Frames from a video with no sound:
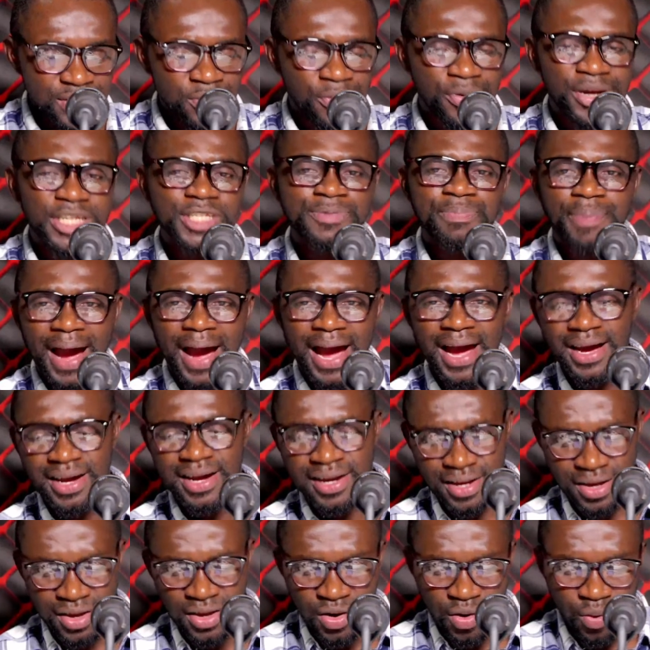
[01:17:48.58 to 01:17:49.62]
whisper
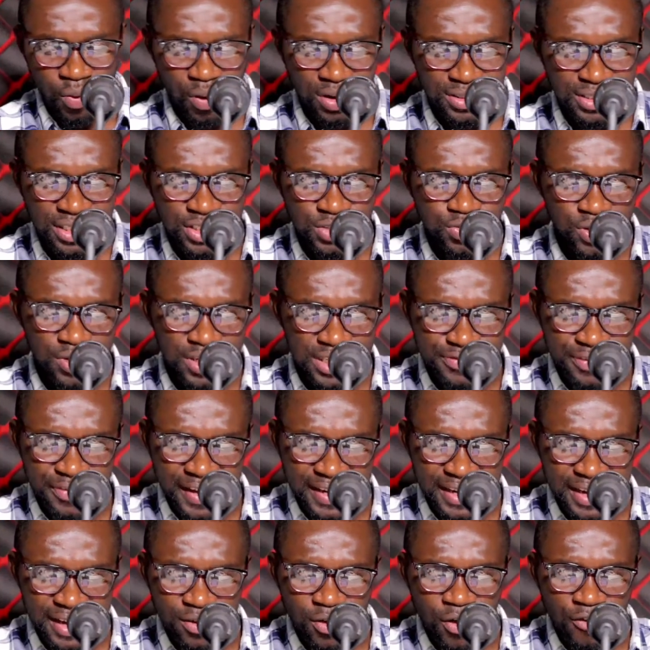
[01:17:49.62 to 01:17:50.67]
wasn't to
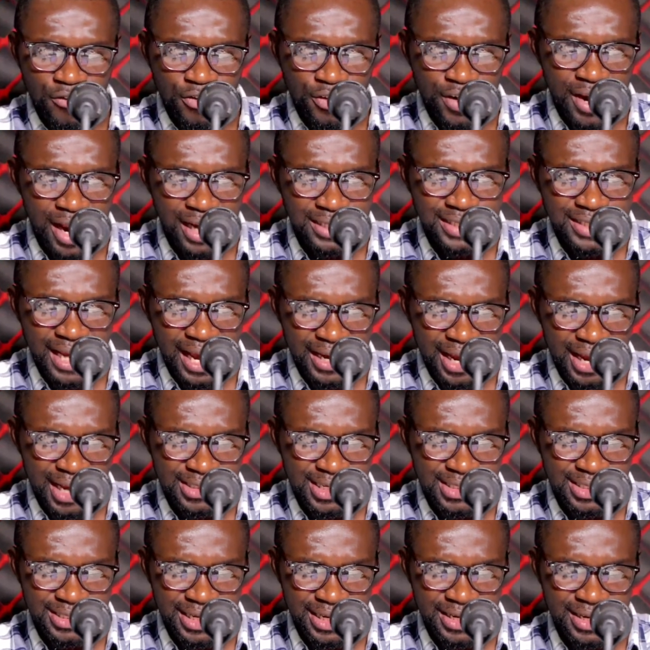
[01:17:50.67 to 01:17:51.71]
defend it Ofori Attah and as I
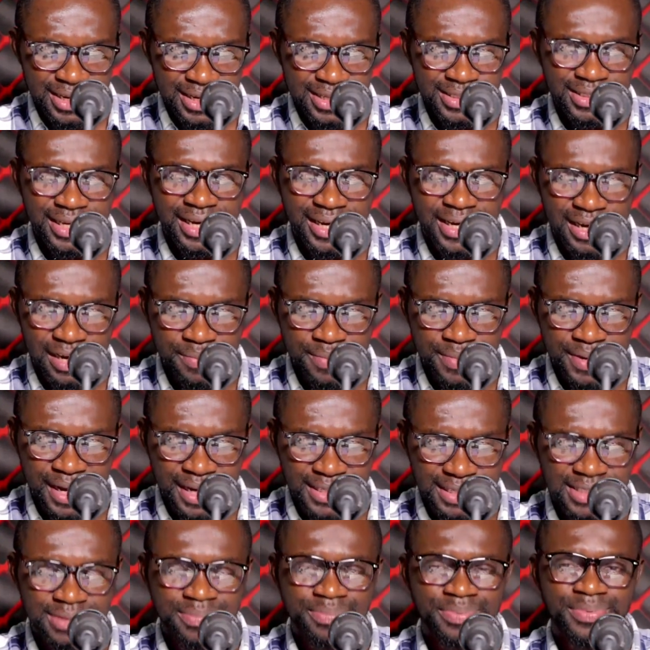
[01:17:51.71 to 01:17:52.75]
say, he's a criminal,
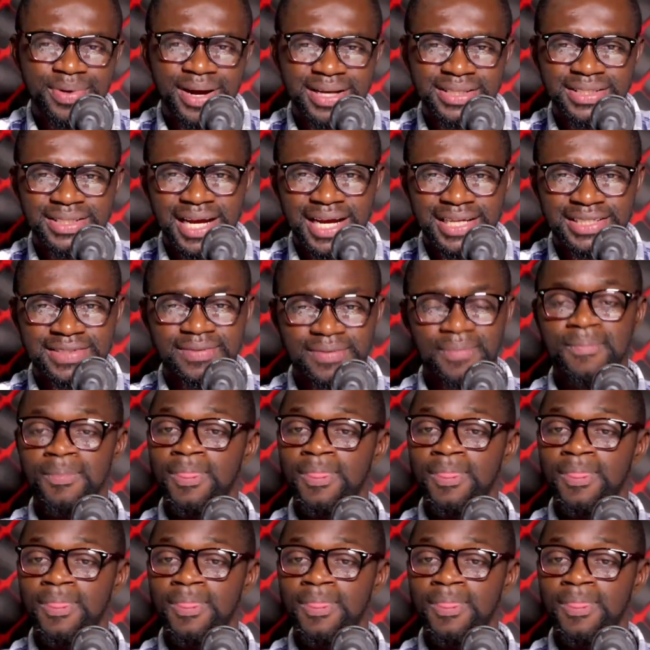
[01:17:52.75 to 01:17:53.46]
simple as that.